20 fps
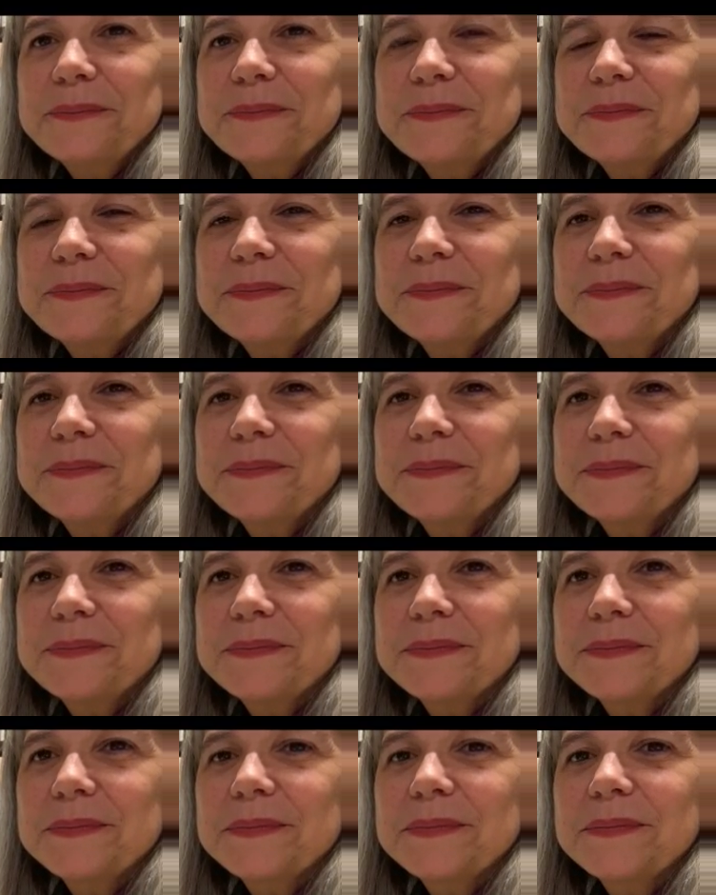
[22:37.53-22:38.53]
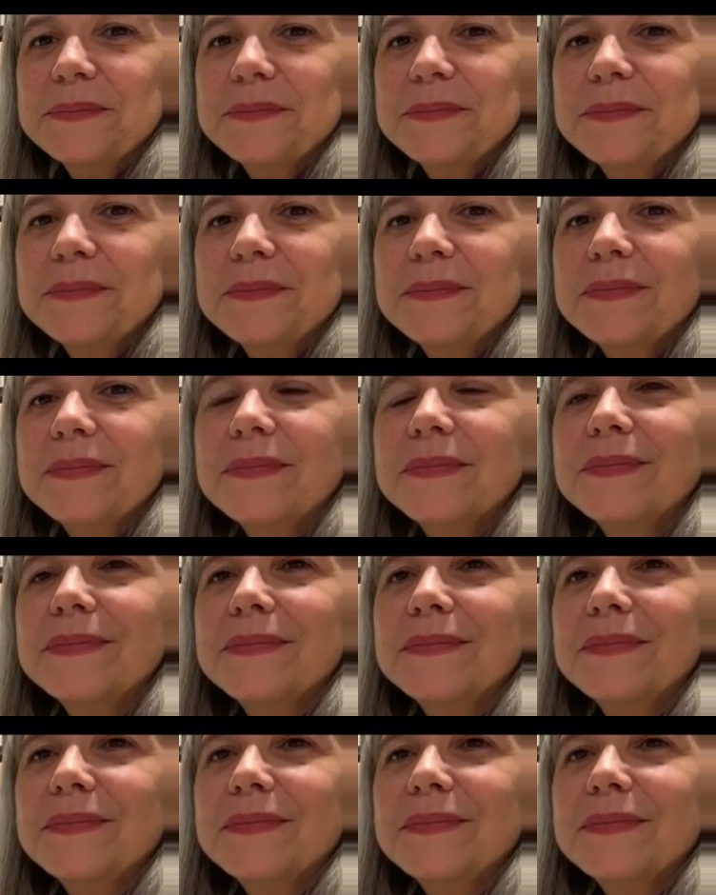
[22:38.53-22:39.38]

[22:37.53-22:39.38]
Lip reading: [no speech]